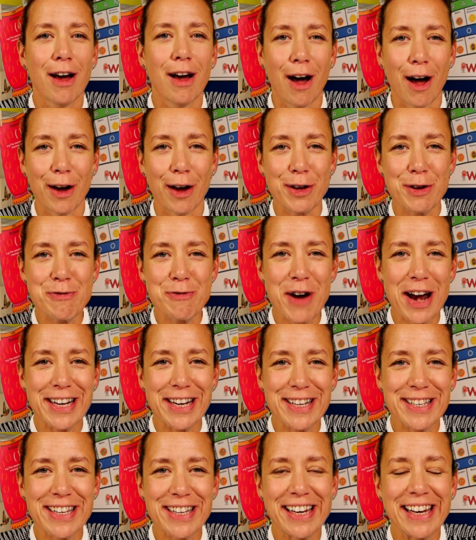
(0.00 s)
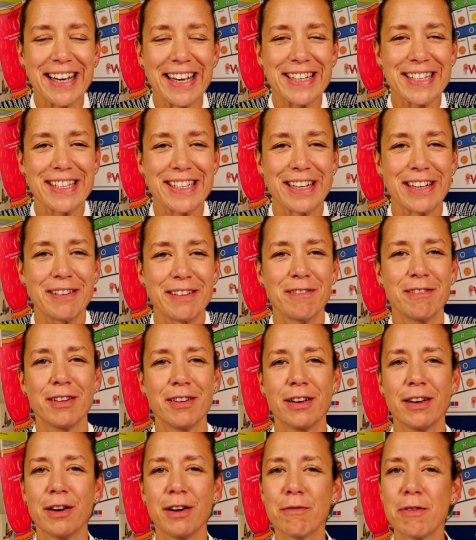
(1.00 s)
Are you ready to listen?
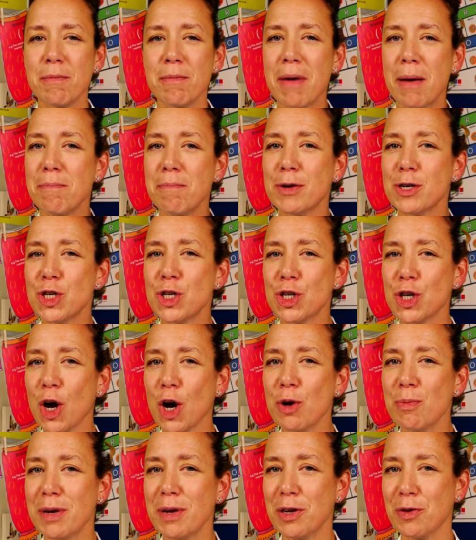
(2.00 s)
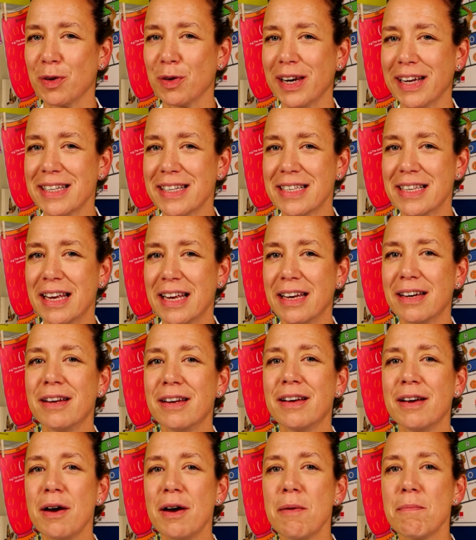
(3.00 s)
Remember, show me you're listening
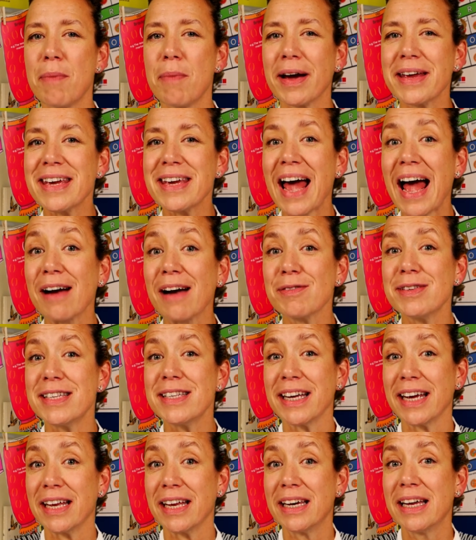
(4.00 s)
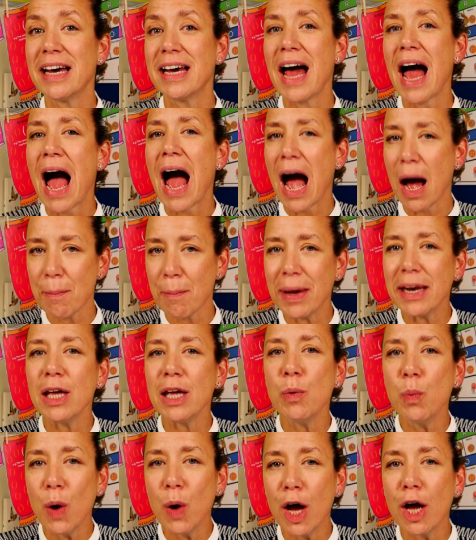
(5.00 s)
by counting how many
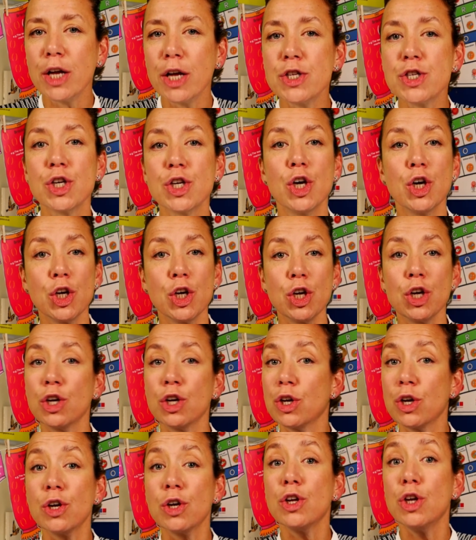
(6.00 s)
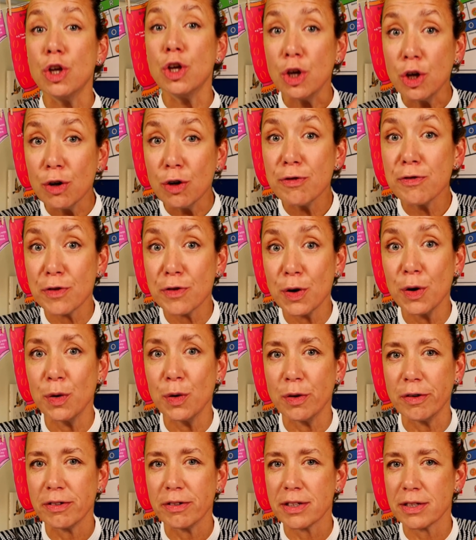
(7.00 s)
words you've
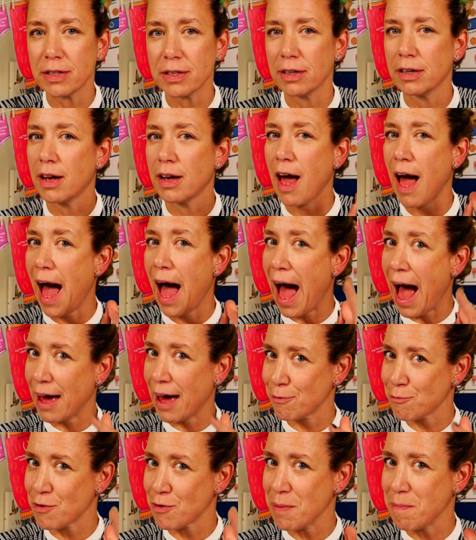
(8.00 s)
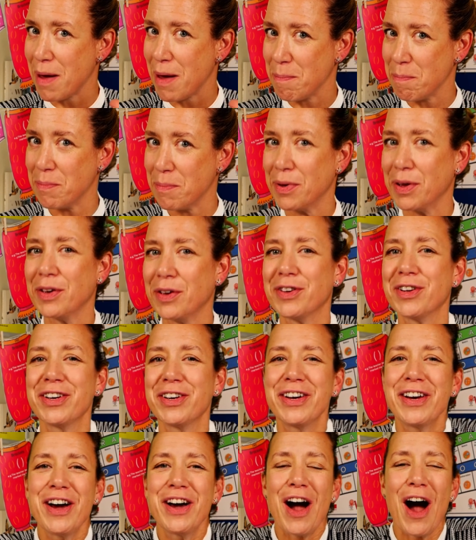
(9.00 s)
caught and remembered.
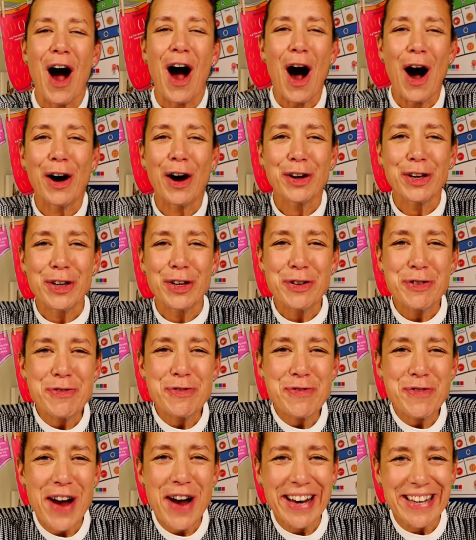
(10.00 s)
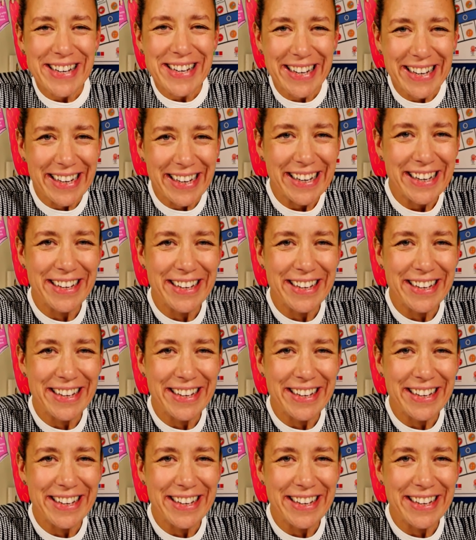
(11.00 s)
Are you ready?